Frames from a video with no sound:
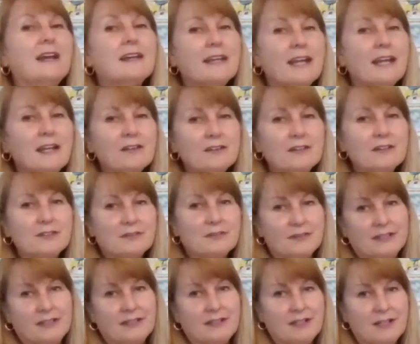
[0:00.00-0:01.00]
Calories are
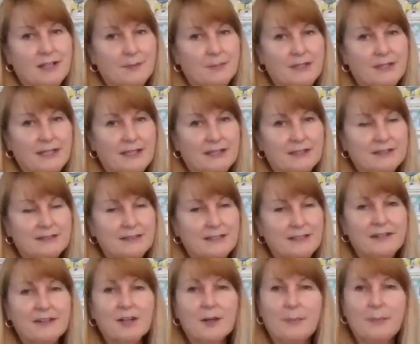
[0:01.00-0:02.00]
really complex
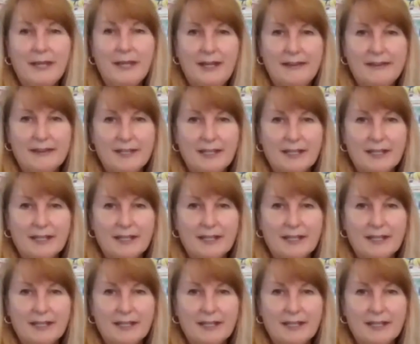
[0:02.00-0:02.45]
and they're a pain in the